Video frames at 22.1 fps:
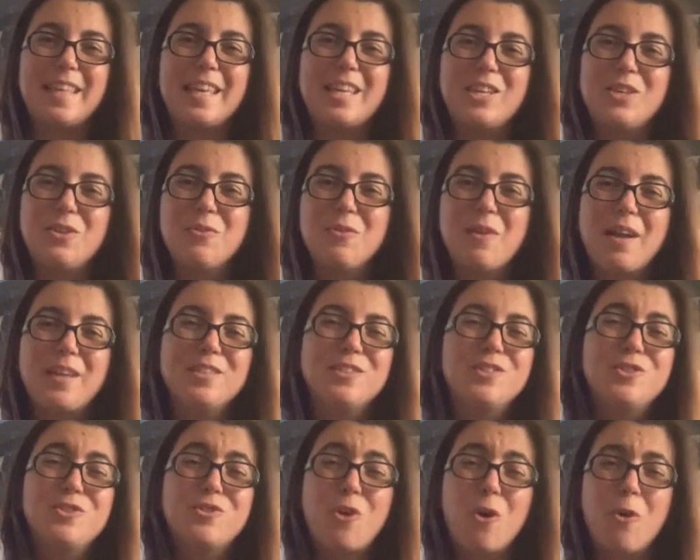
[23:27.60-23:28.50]
Thank you
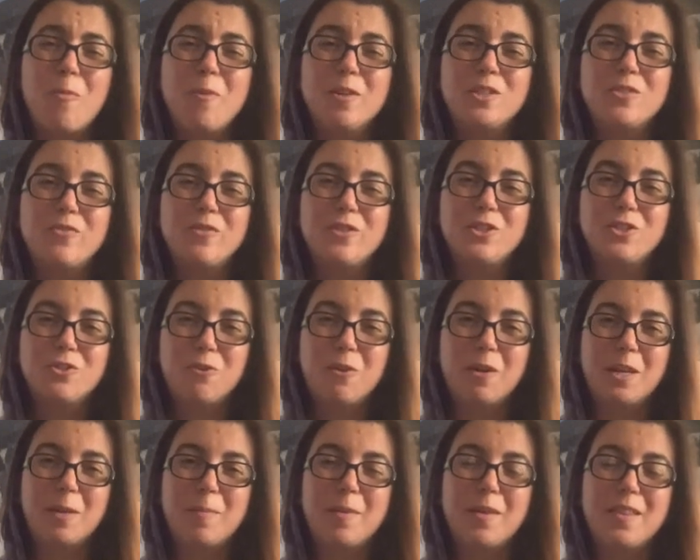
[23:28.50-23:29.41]
guys so much for
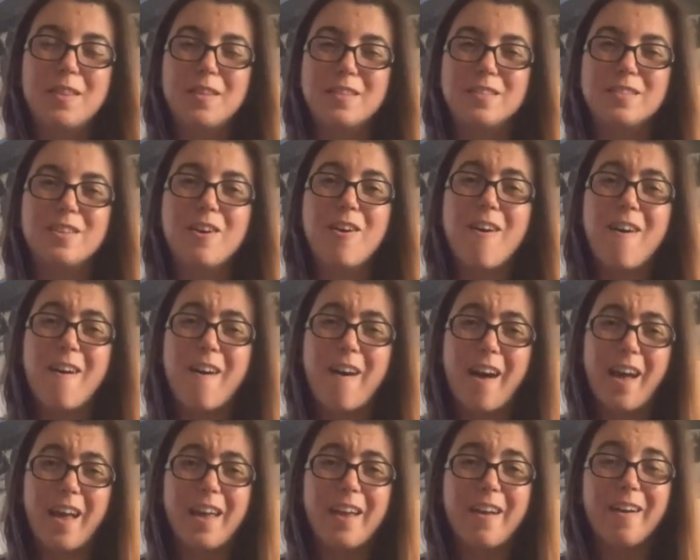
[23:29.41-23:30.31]
joining me this
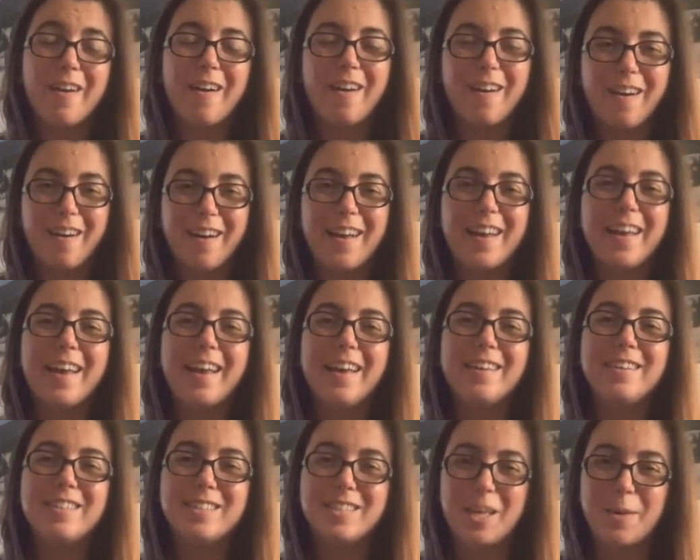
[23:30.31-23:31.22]
hot
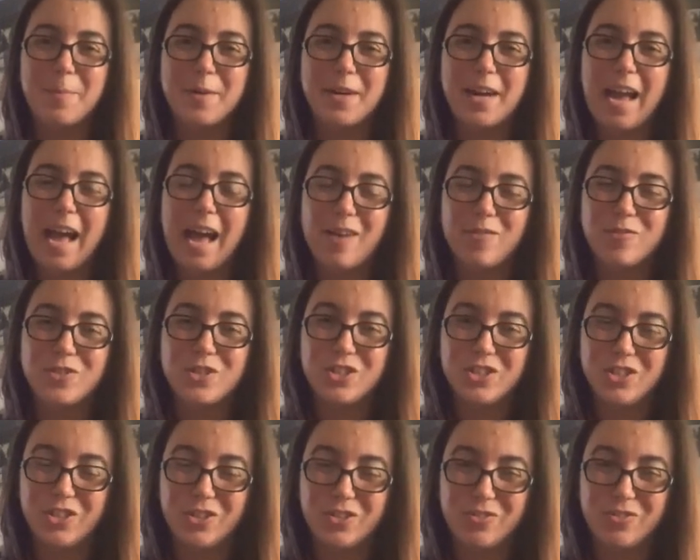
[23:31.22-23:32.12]
summer
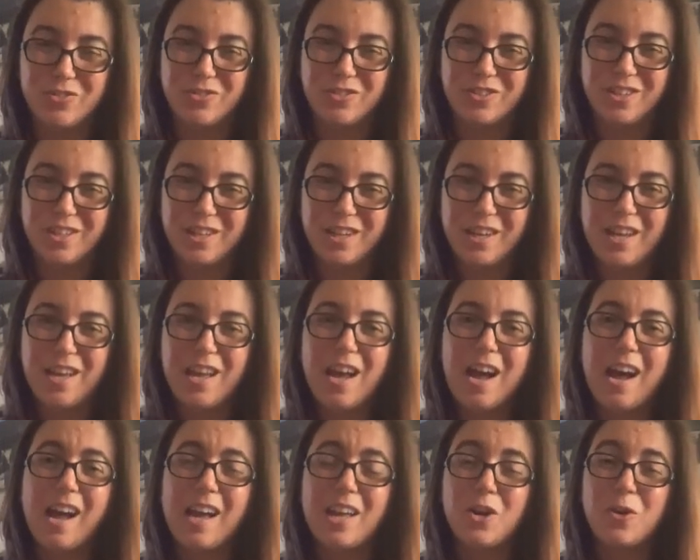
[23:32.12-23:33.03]
afternoon.
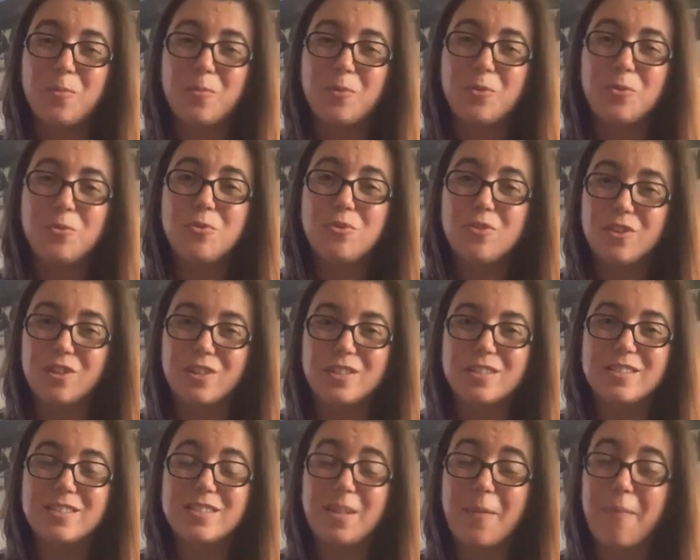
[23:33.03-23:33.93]
I hope you
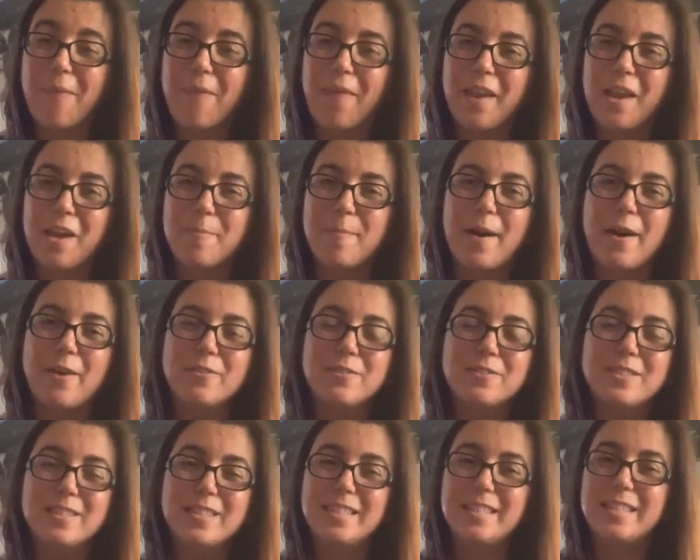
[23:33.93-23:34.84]
learned something
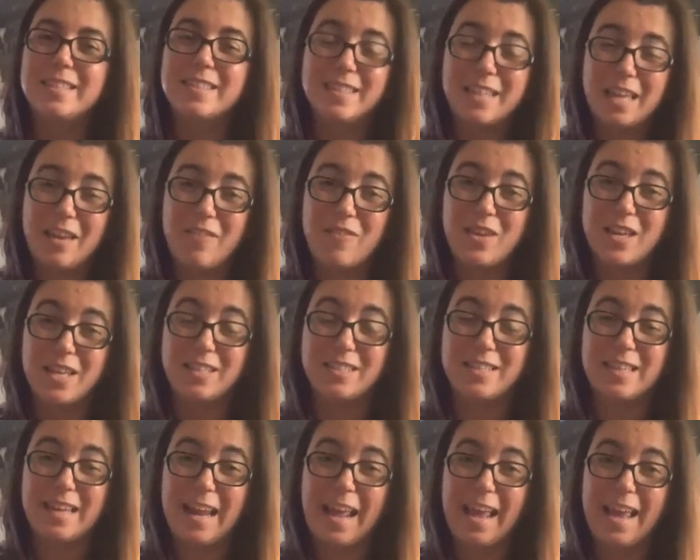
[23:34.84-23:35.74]
about seed
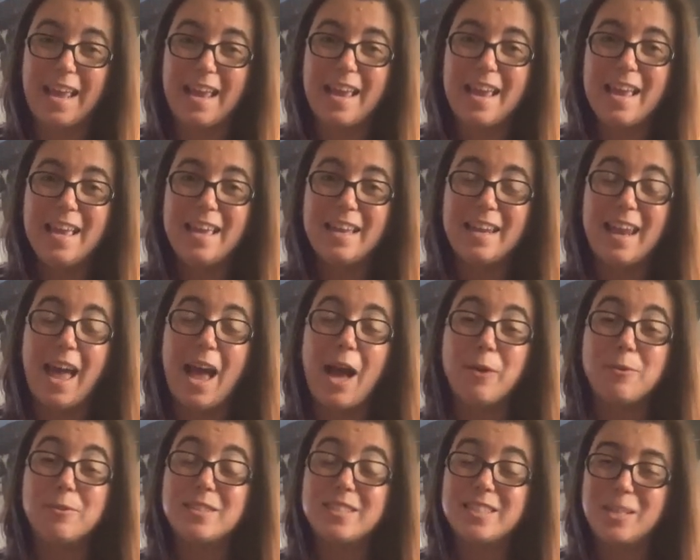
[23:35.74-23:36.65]
saving today and
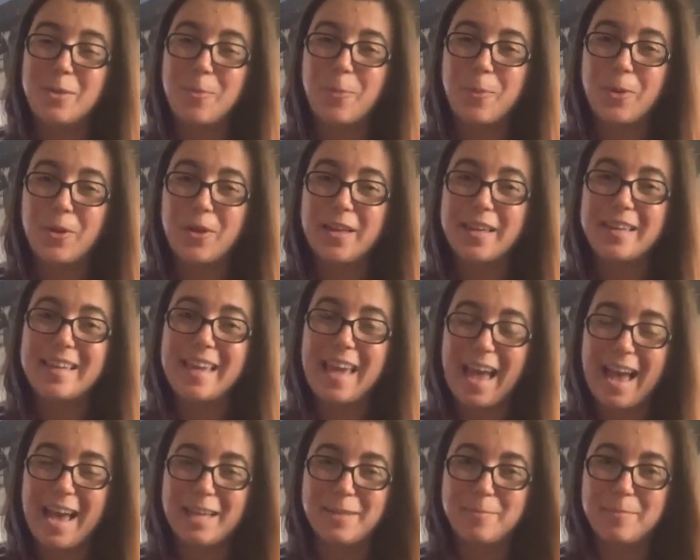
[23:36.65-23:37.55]
how simple it
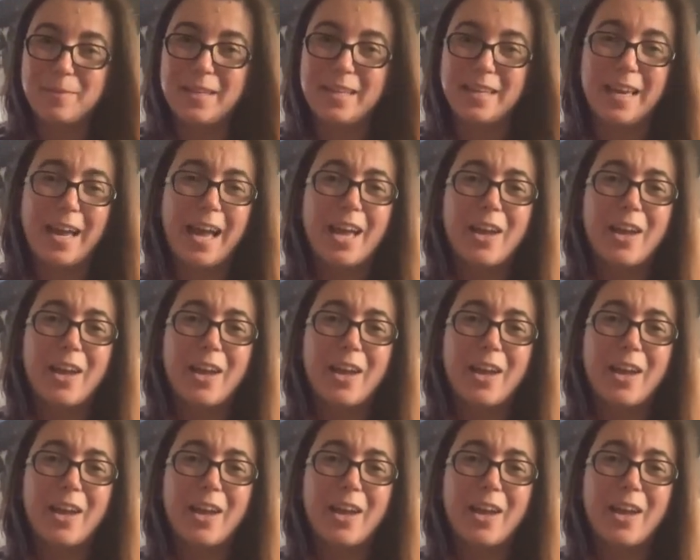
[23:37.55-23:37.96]
can be.